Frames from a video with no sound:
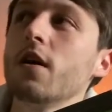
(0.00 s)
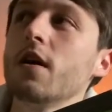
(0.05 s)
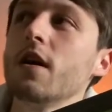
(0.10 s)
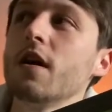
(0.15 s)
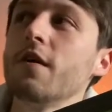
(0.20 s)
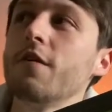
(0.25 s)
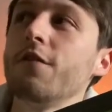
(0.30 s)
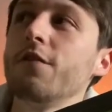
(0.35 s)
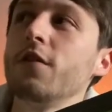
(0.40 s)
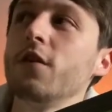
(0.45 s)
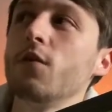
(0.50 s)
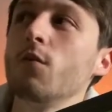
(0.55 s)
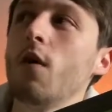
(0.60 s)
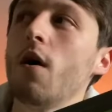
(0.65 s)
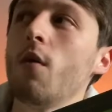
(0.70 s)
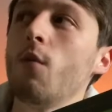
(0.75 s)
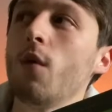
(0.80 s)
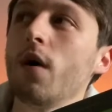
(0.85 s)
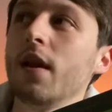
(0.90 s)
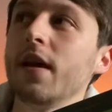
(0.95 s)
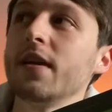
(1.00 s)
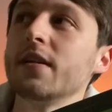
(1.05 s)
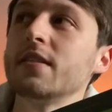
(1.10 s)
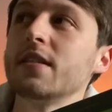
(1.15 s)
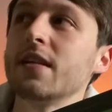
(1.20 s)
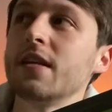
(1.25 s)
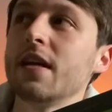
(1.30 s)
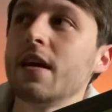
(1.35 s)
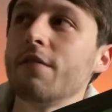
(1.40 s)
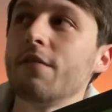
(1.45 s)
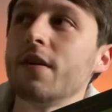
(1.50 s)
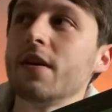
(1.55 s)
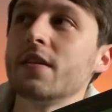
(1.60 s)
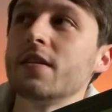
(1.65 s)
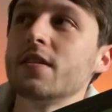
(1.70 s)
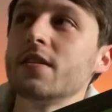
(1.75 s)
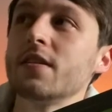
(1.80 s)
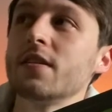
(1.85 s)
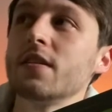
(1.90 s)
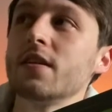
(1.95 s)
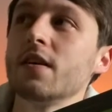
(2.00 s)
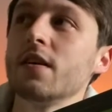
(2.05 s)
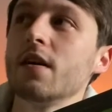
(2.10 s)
if you are willing to give it